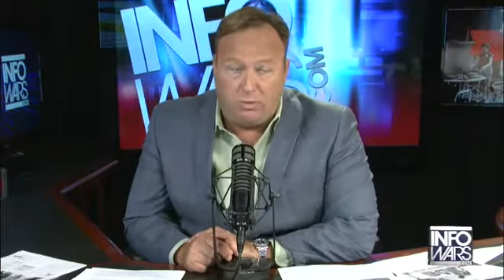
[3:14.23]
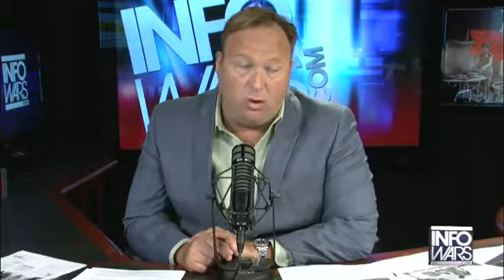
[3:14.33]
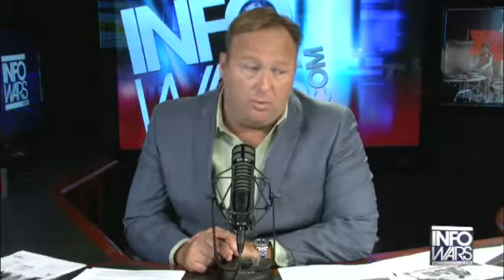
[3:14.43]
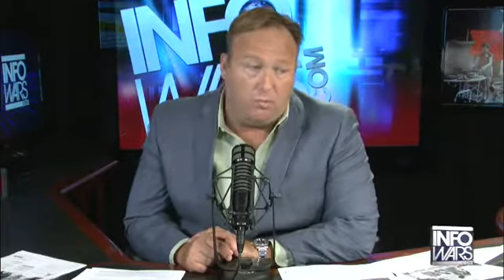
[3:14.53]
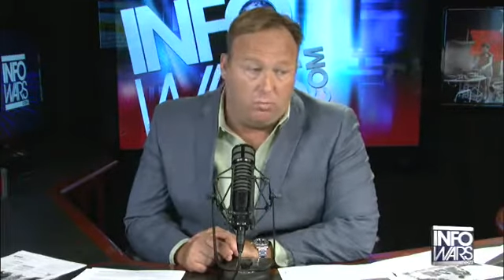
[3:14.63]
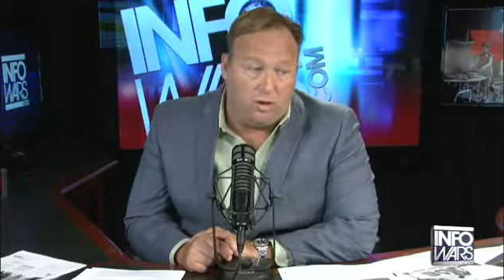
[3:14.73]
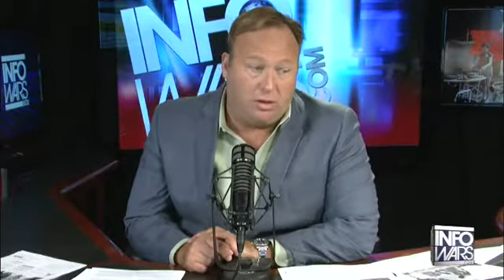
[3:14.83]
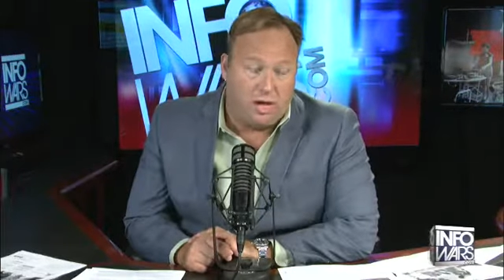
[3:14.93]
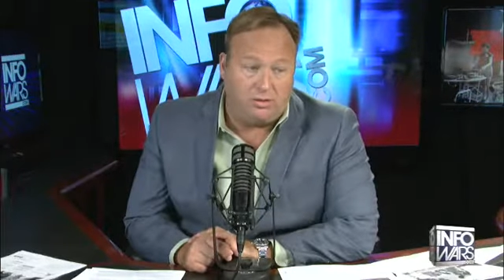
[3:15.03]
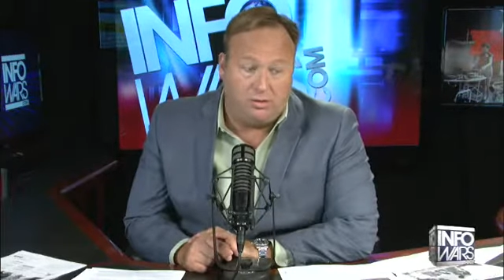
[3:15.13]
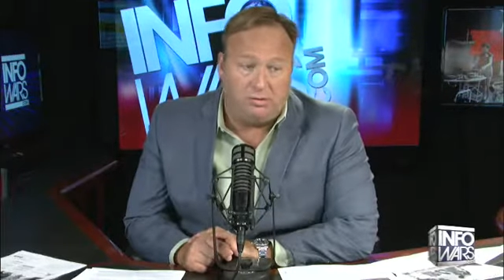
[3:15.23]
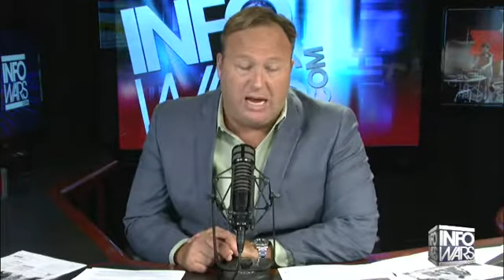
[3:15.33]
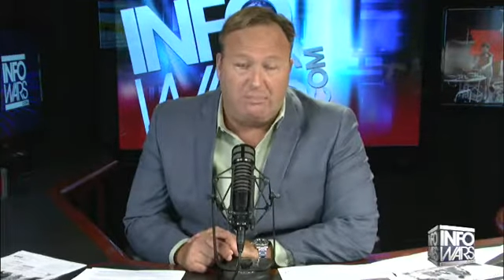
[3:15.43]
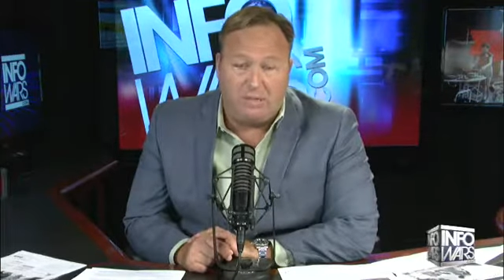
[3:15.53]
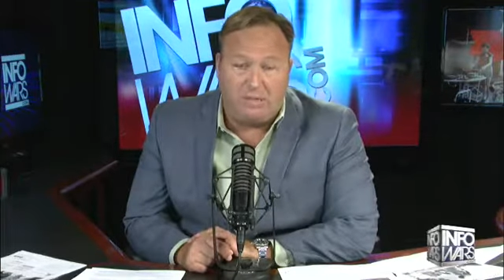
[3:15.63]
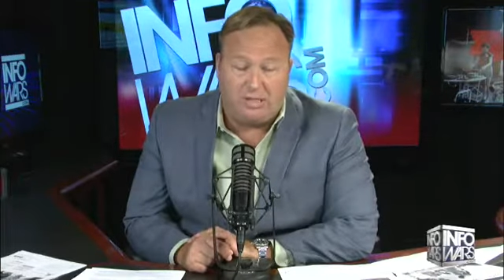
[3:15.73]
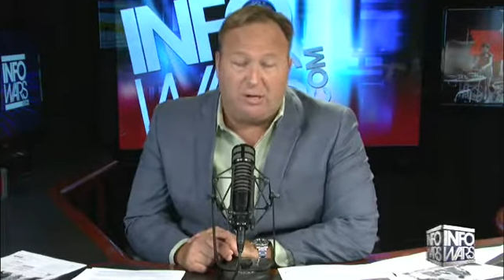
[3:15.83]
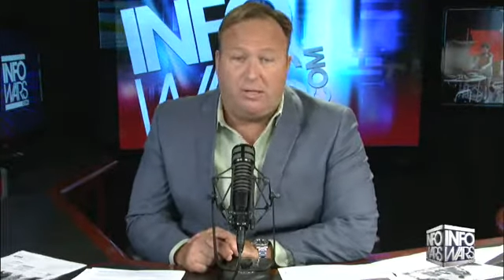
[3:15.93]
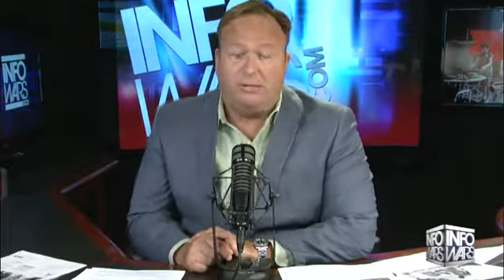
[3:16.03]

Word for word: The woman won the lawsuit in that in Minnesota.